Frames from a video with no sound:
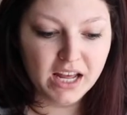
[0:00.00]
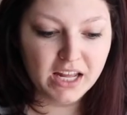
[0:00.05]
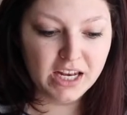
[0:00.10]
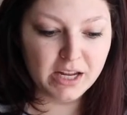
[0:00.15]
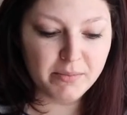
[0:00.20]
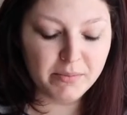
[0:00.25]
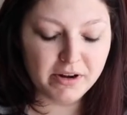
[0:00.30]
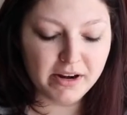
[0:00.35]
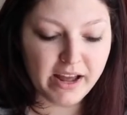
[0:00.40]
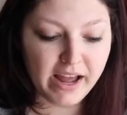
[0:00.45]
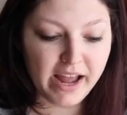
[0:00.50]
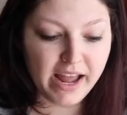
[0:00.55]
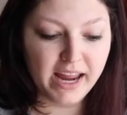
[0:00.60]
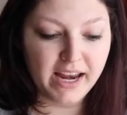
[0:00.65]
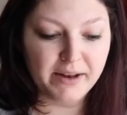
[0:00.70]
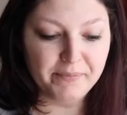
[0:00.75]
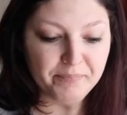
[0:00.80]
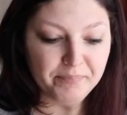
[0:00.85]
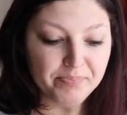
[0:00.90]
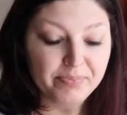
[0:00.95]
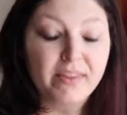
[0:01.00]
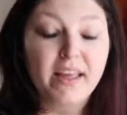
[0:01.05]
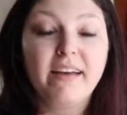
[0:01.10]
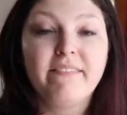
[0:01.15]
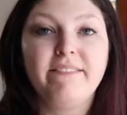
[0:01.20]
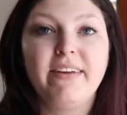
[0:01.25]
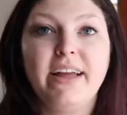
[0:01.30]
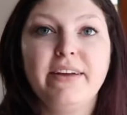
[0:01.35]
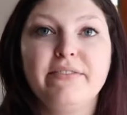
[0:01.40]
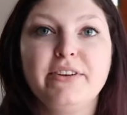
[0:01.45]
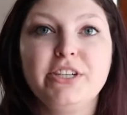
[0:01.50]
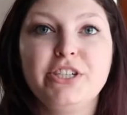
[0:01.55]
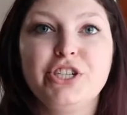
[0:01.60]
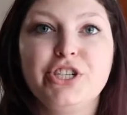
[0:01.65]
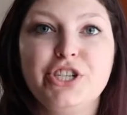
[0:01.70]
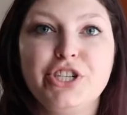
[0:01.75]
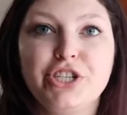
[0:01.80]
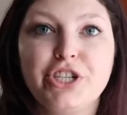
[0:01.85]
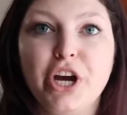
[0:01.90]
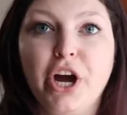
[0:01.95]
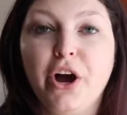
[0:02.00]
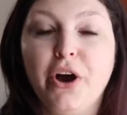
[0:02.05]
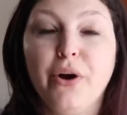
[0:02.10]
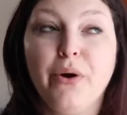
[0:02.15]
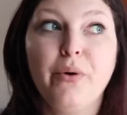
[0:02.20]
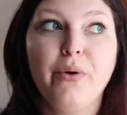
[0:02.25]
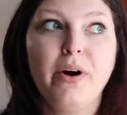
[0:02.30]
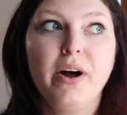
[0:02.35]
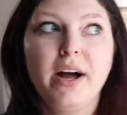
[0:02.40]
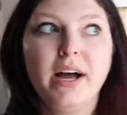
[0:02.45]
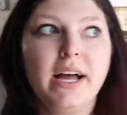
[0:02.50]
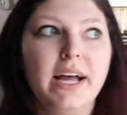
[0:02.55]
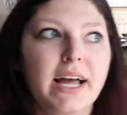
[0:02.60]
Number 9, favorite show.